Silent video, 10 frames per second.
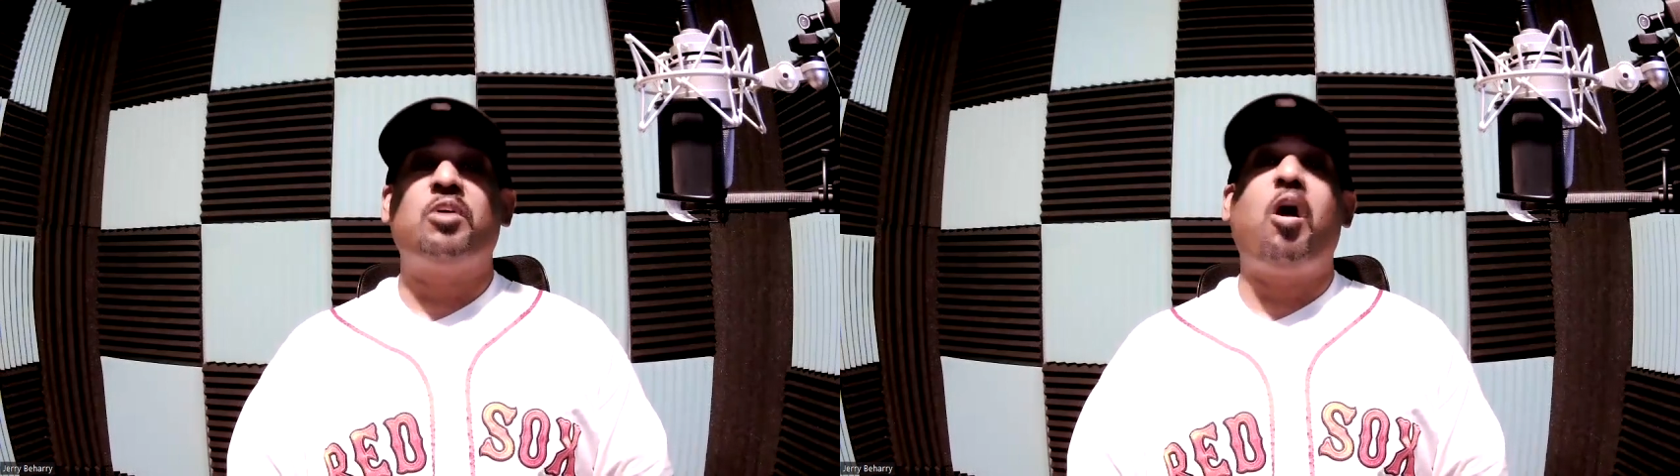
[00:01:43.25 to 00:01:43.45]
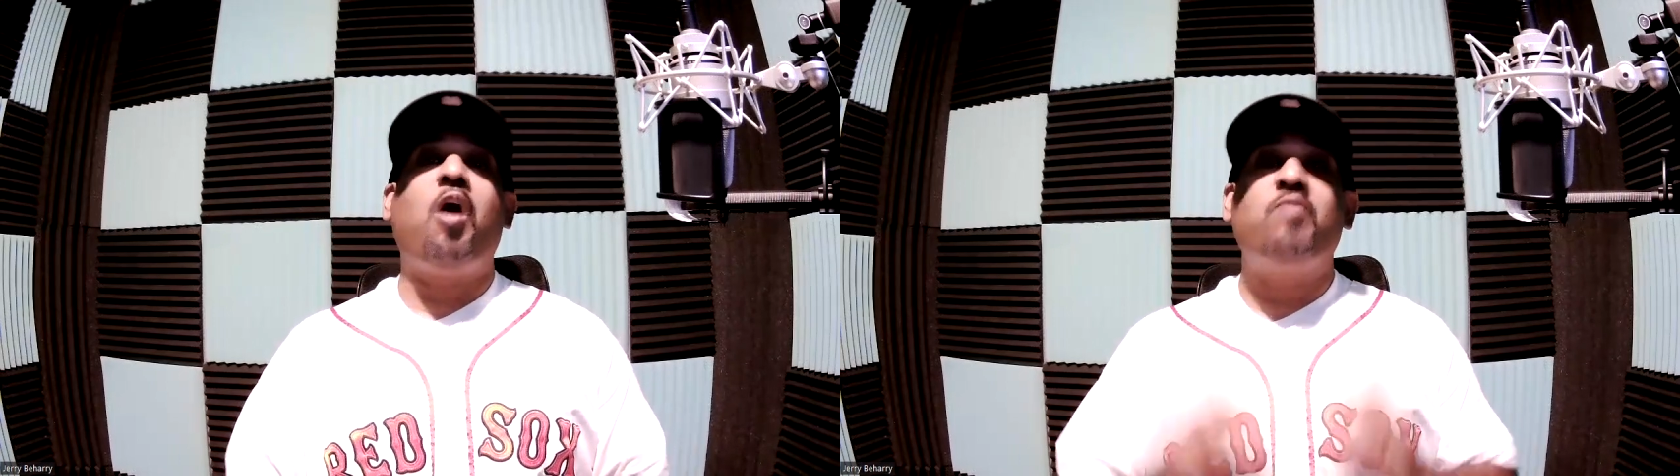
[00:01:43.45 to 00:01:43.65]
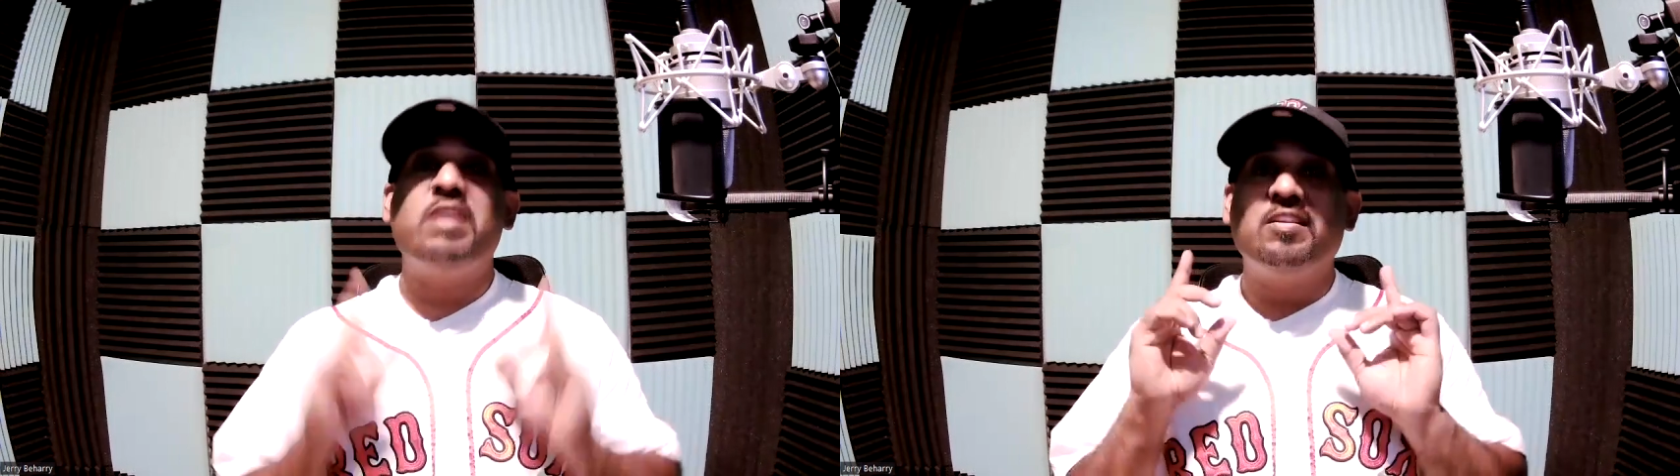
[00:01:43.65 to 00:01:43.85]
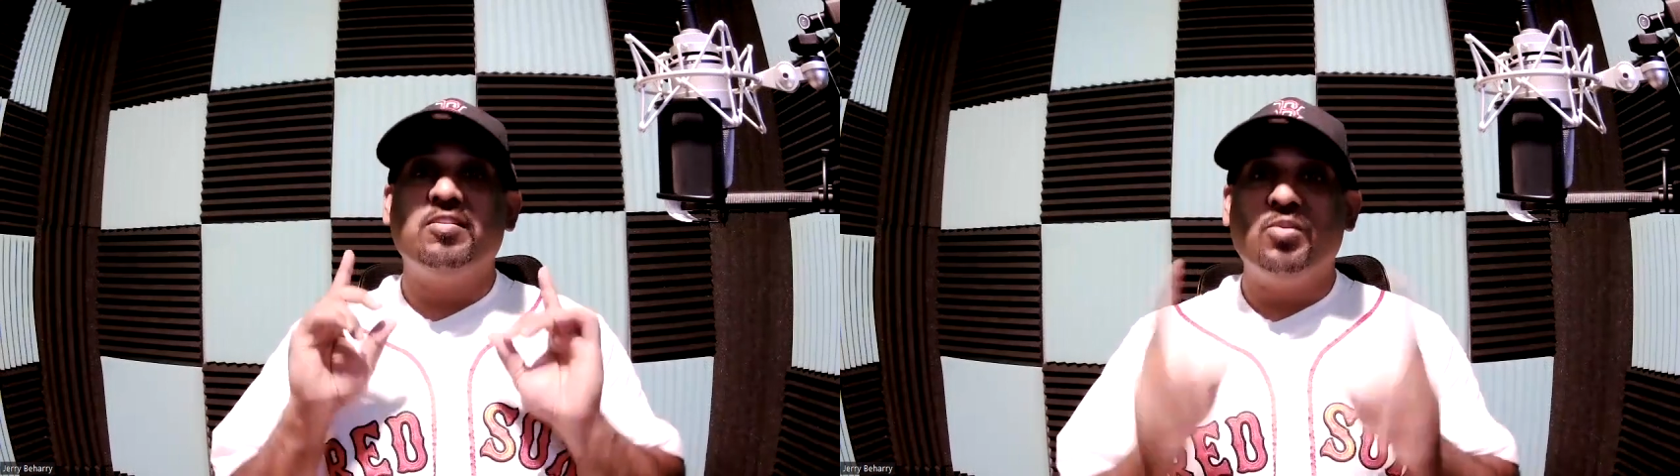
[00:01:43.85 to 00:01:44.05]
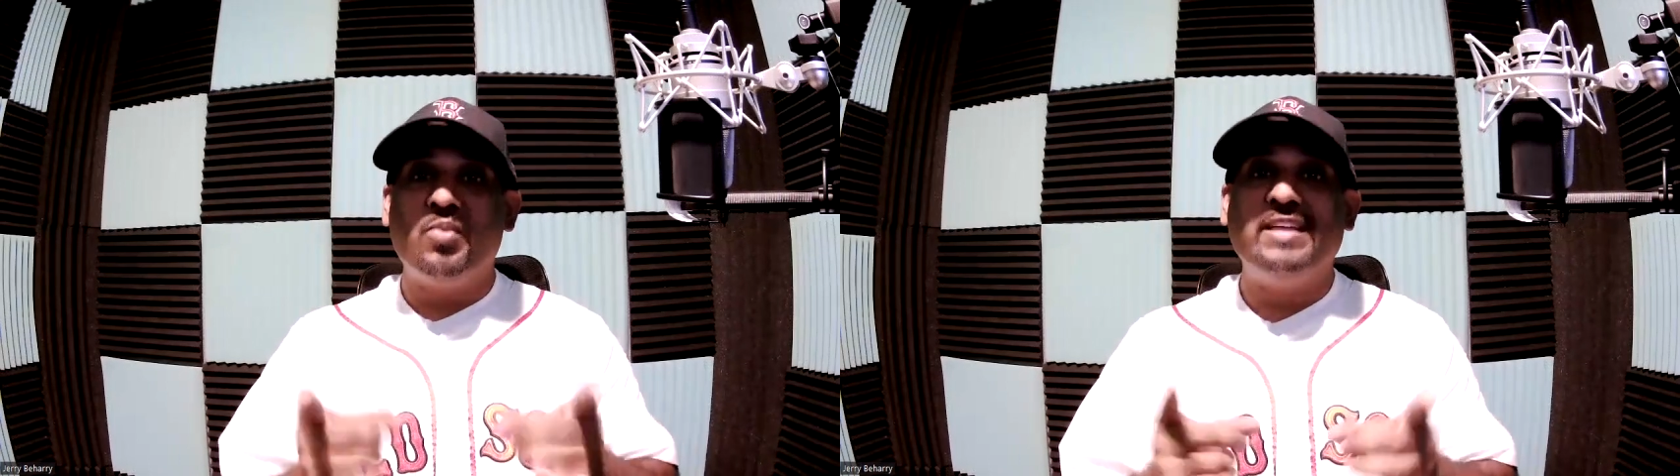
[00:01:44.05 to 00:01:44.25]
are already
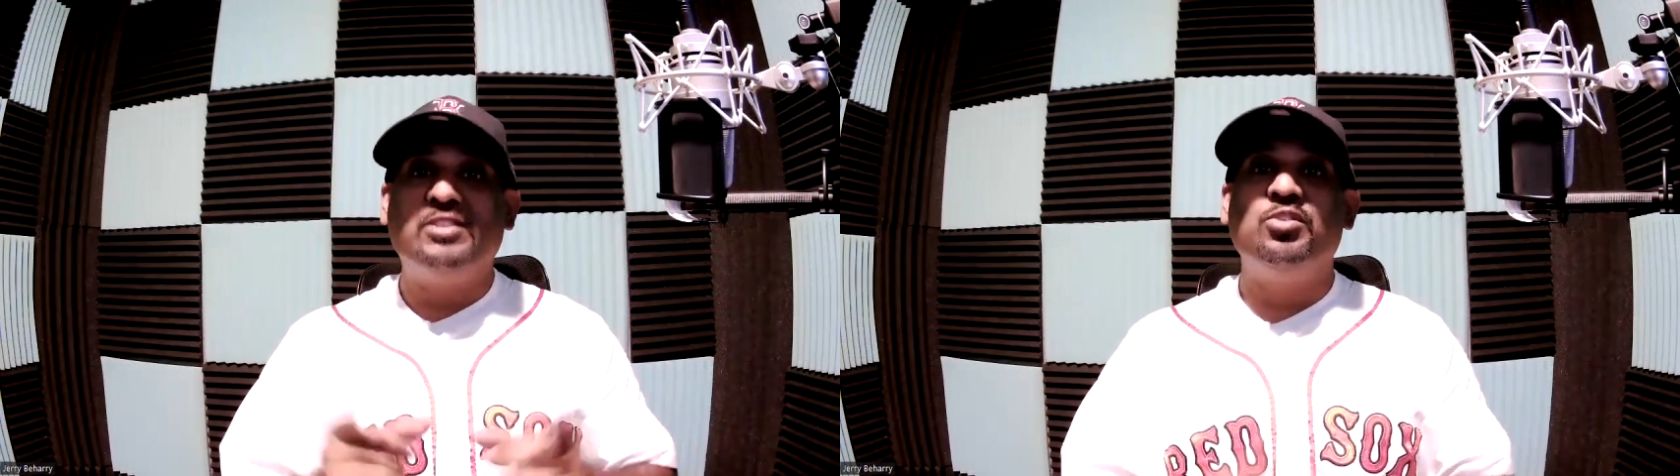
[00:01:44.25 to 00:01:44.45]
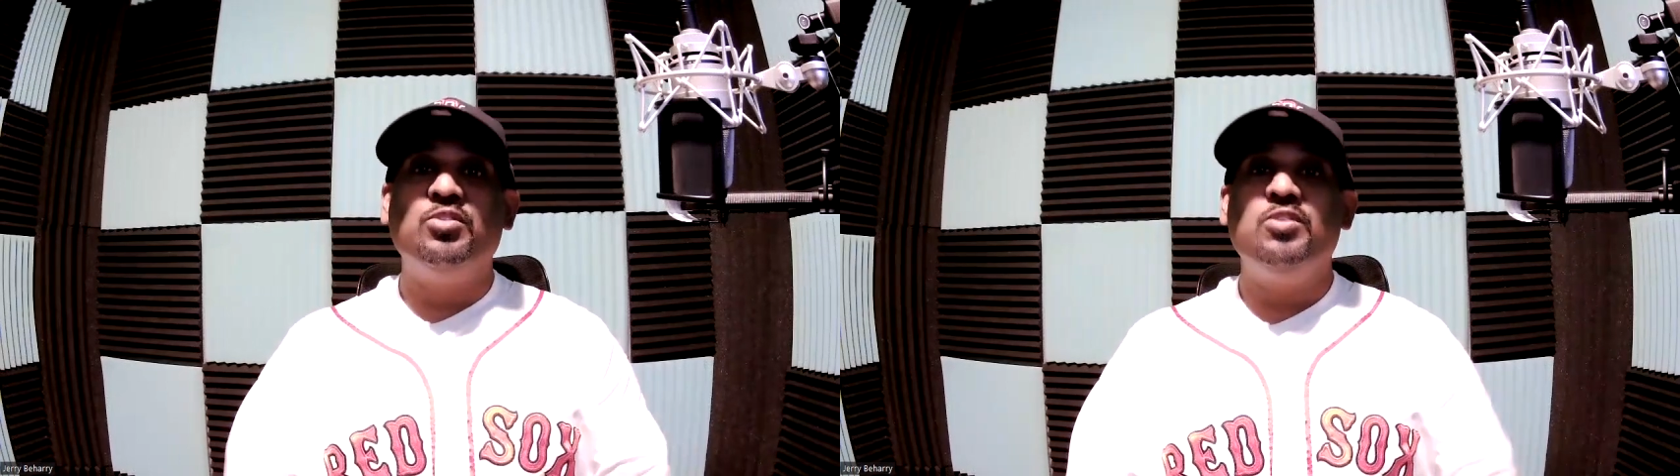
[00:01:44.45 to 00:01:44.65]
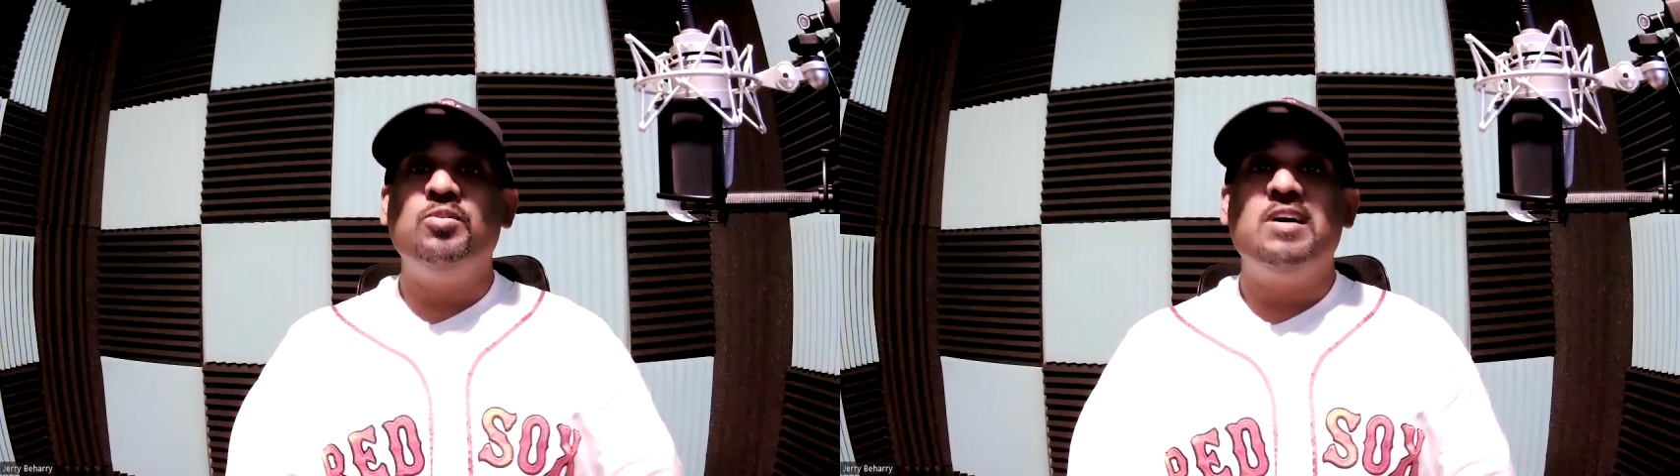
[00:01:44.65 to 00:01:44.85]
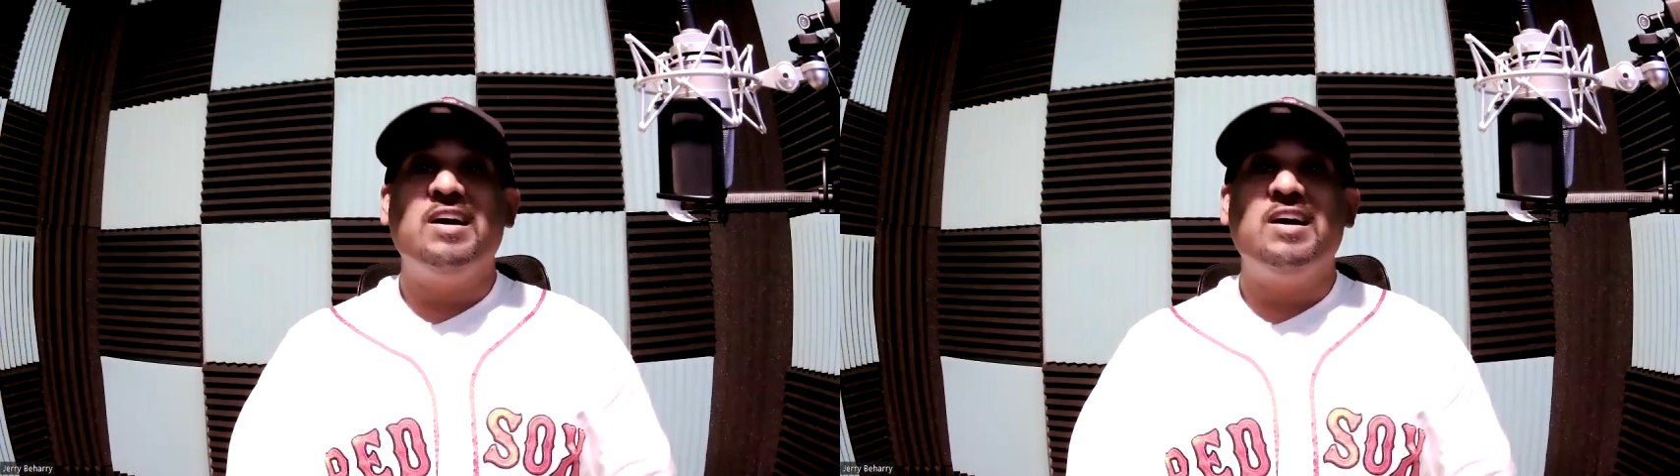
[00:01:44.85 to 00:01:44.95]
on the way to you.